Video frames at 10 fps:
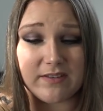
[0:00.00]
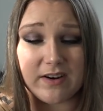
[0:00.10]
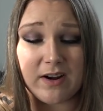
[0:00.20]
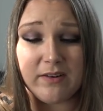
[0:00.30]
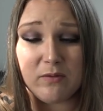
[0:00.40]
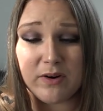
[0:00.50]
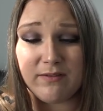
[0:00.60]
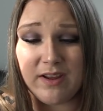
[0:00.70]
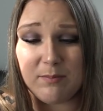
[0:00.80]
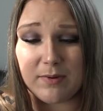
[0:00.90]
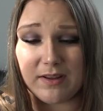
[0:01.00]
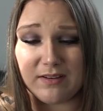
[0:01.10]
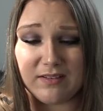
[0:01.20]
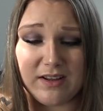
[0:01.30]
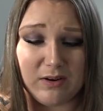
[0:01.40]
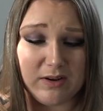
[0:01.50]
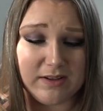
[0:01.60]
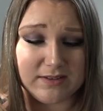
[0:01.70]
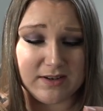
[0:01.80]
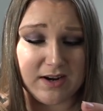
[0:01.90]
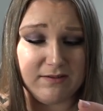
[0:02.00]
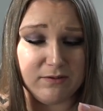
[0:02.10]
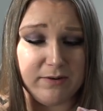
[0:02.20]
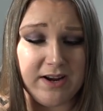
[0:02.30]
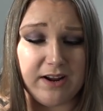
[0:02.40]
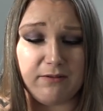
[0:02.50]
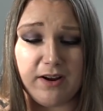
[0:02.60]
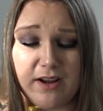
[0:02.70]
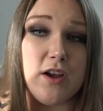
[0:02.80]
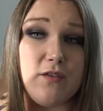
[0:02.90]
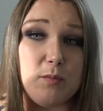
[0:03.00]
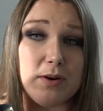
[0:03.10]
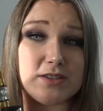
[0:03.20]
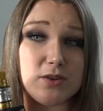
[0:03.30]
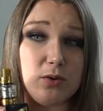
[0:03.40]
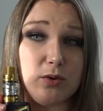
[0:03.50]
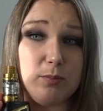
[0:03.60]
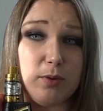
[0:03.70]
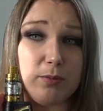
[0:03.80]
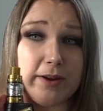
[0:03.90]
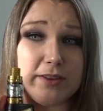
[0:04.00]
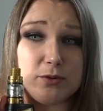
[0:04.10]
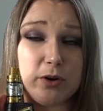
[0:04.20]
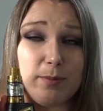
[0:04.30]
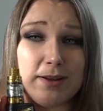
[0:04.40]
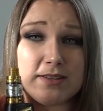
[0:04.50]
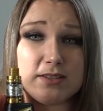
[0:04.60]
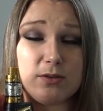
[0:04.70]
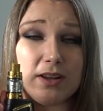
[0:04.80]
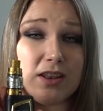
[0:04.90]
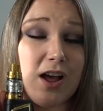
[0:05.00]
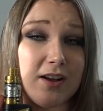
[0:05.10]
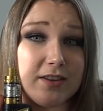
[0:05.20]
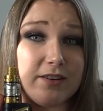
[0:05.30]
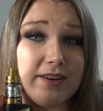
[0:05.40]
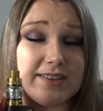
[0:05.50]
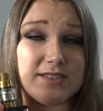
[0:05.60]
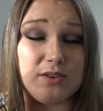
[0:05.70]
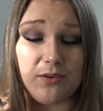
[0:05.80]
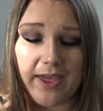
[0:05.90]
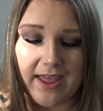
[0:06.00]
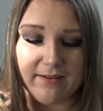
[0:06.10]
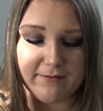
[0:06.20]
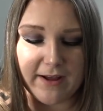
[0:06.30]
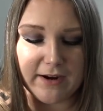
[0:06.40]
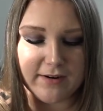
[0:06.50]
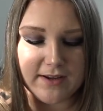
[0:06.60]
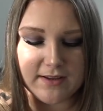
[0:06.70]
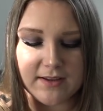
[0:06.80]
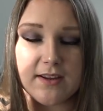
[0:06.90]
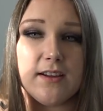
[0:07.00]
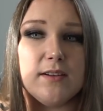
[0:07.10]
I don't even want to vape it. Like, it's not even reading it right. If you press and hold both regulatory buttons, you can lock the device so you can't fire it.